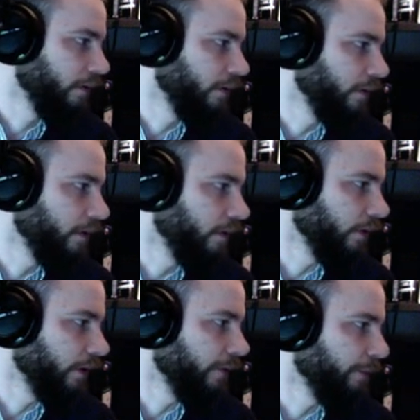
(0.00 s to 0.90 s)

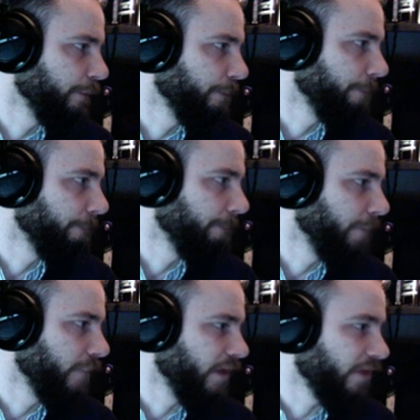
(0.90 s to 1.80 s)
Okay.
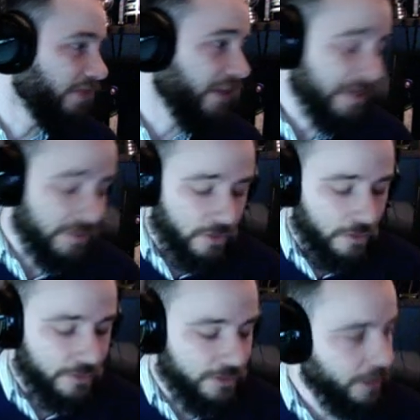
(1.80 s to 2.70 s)
I think it's
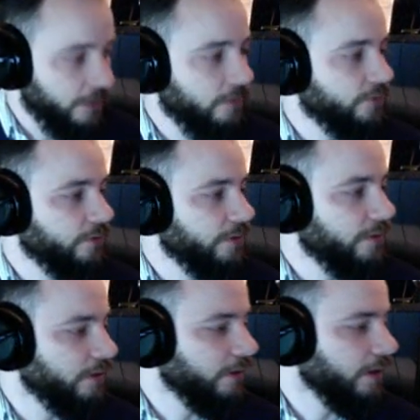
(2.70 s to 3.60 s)
called title, so I
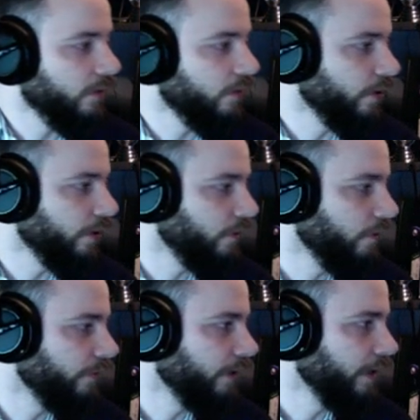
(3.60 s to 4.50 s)
think that'll work. We'll
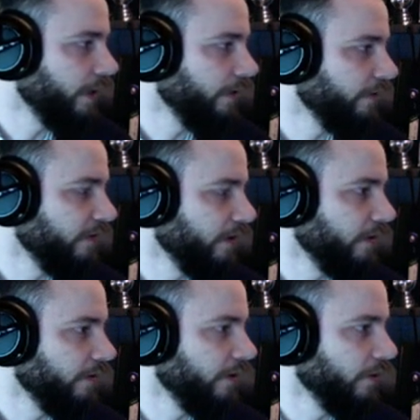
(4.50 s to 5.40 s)
find out in a second.
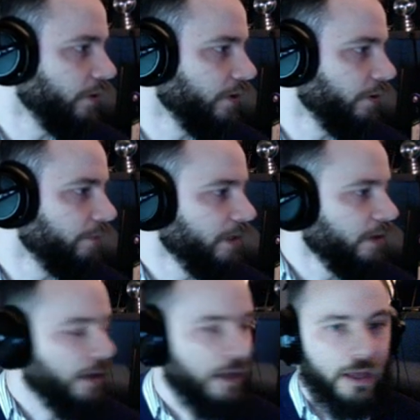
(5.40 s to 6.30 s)
There we go.
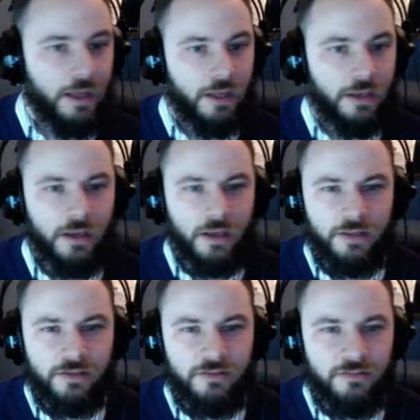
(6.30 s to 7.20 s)
And uh, I
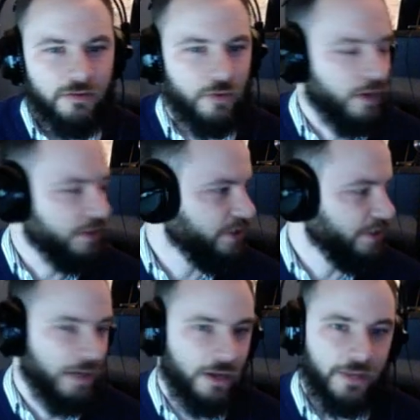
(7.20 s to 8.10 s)
did see a question
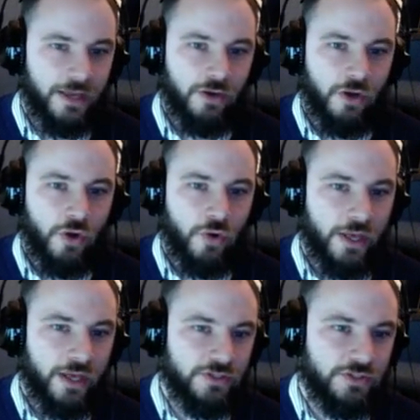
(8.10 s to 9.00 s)
about that node
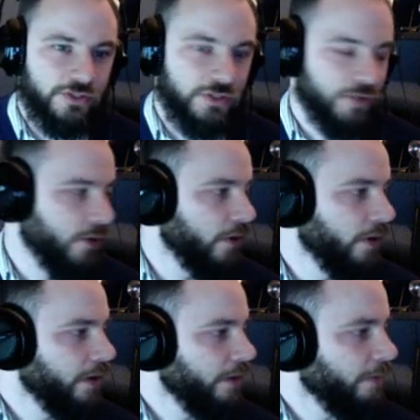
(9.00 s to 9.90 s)
edges zero.
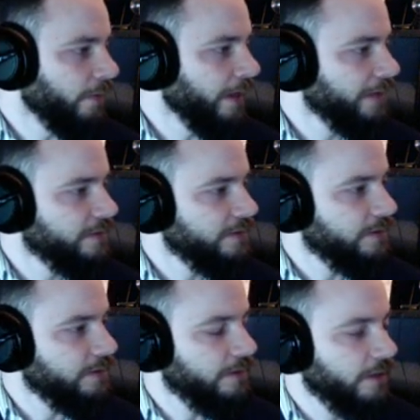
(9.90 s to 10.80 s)
That's
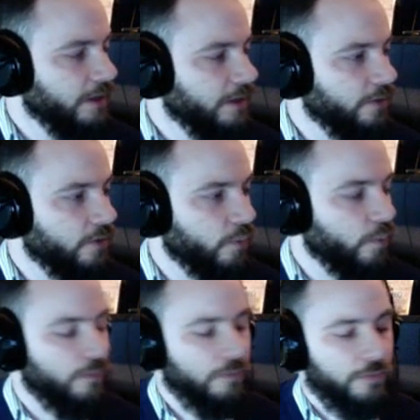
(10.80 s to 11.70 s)
the, uh, the,
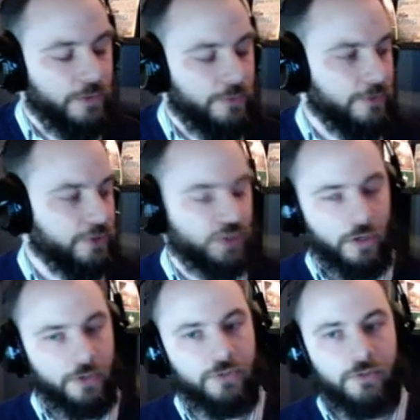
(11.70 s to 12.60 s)
the, the
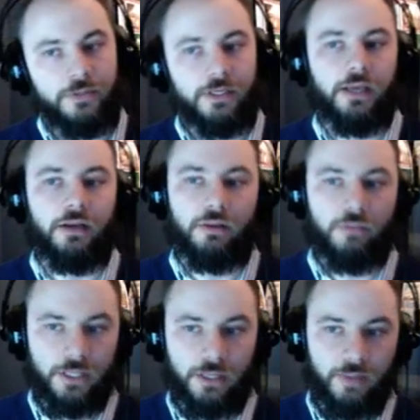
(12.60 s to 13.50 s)
structure of the data that we
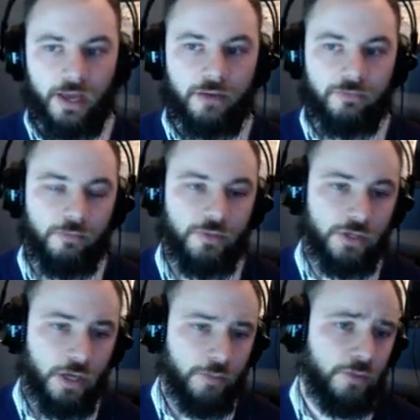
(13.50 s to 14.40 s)
get back from the
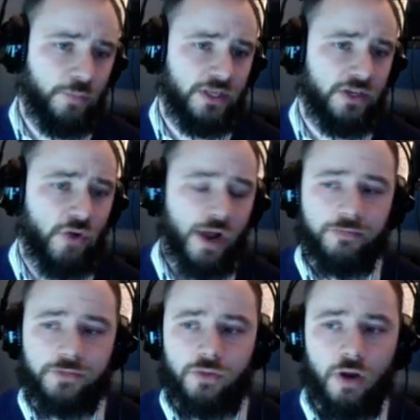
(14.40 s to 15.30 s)
WP
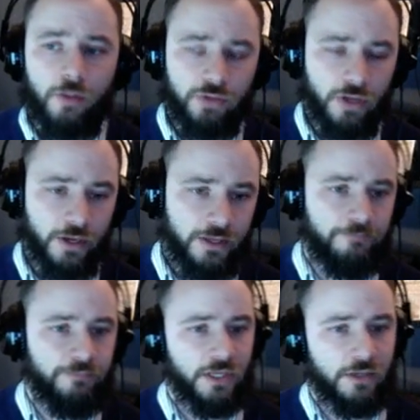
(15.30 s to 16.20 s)
GraphQL plugin
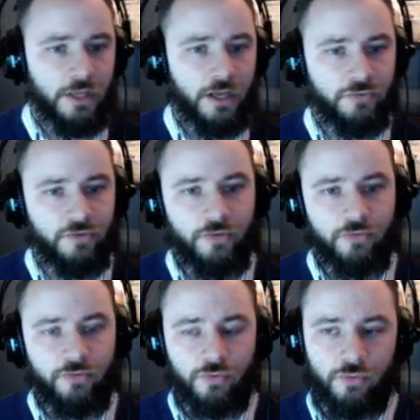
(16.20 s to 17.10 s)
that allows us
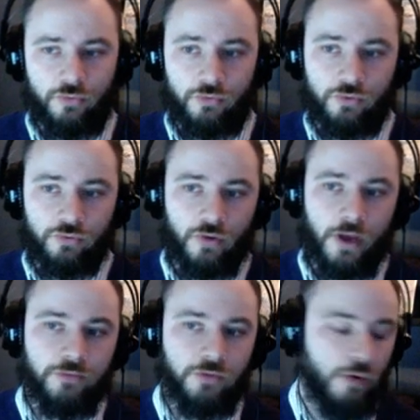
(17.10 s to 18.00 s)
to use
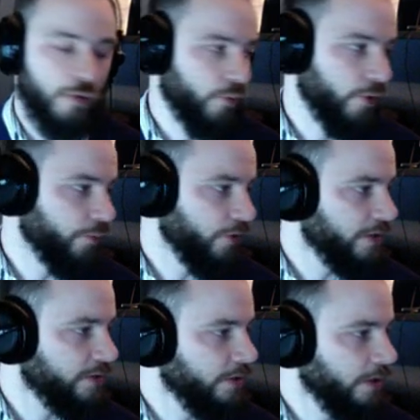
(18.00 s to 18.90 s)
GraphQL with
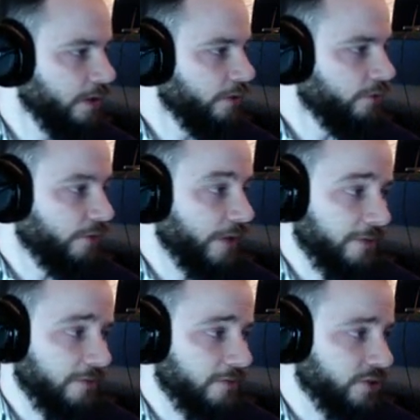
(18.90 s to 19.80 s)
WordPress. So that's
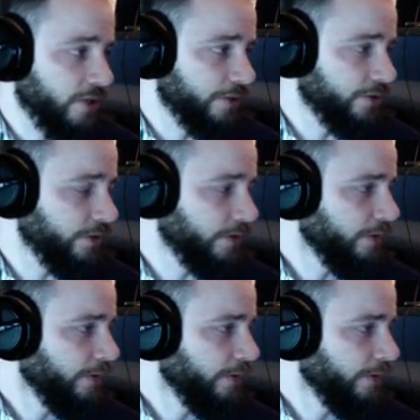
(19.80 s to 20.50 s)
the structure.